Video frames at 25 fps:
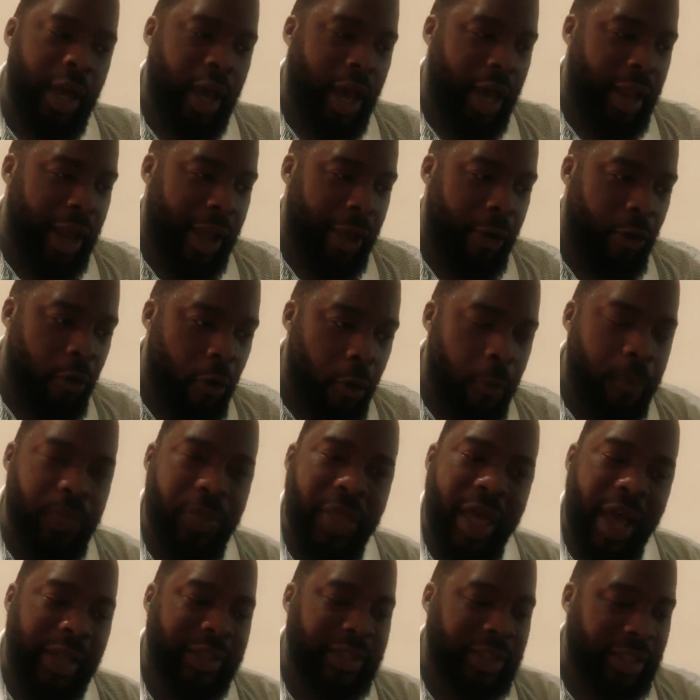and I hope
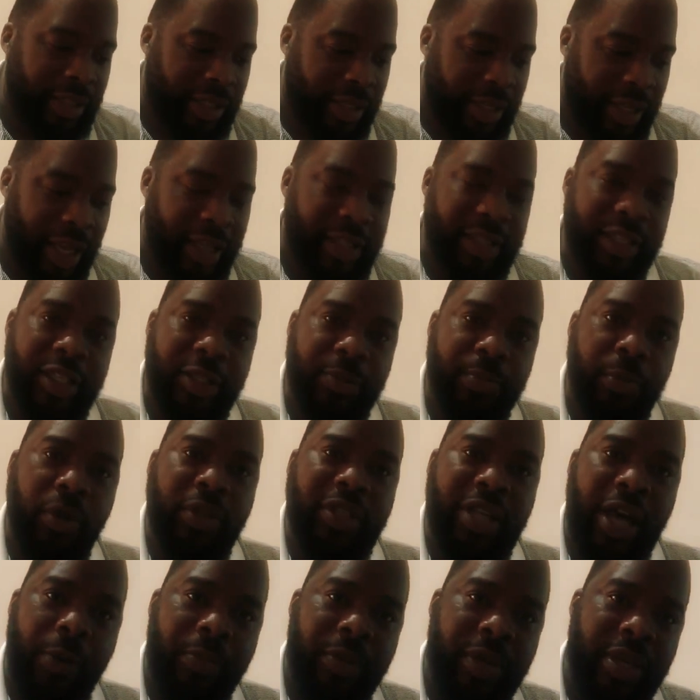that in the next 6 months
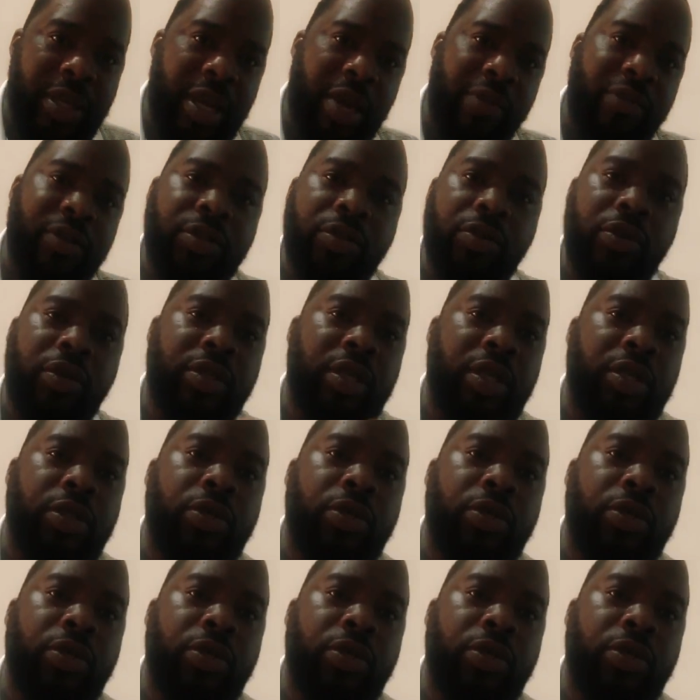I'll be hearing success